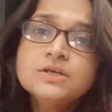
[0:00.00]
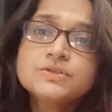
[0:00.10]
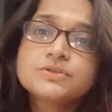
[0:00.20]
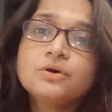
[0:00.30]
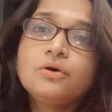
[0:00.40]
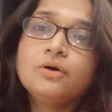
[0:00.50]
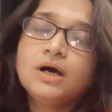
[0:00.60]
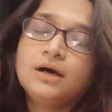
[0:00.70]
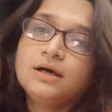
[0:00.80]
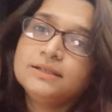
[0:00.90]
So
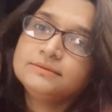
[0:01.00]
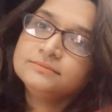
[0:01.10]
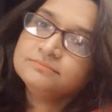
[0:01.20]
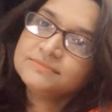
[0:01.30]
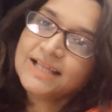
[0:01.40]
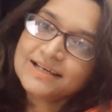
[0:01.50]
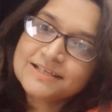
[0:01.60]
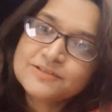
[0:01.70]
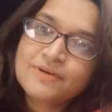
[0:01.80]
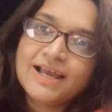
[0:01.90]
that
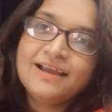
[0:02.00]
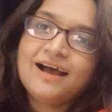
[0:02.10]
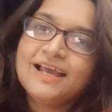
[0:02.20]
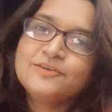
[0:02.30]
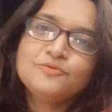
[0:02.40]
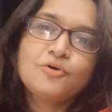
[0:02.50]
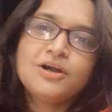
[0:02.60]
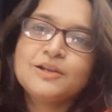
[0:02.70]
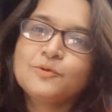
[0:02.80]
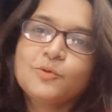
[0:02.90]
is why I do
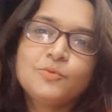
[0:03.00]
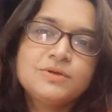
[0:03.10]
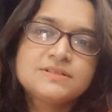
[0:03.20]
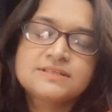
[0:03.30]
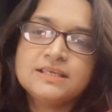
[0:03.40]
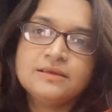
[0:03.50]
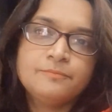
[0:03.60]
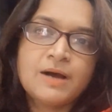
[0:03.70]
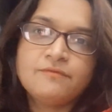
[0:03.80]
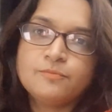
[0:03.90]
not include
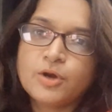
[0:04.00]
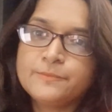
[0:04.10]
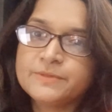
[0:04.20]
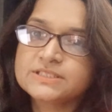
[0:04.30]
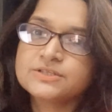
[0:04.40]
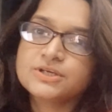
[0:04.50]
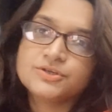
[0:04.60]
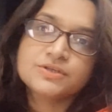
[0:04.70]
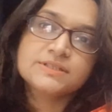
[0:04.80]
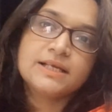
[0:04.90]
PowerPoint
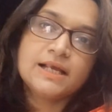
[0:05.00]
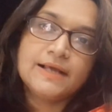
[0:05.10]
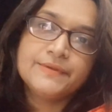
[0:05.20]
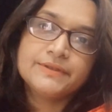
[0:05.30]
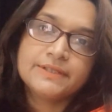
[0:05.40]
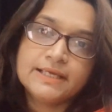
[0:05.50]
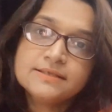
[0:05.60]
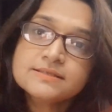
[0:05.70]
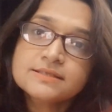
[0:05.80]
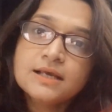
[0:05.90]
presentations and other
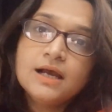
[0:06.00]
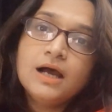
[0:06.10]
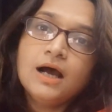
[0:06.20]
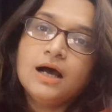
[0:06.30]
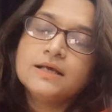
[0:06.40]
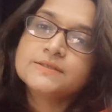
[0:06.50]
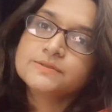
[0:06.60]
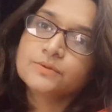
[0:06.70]
things. I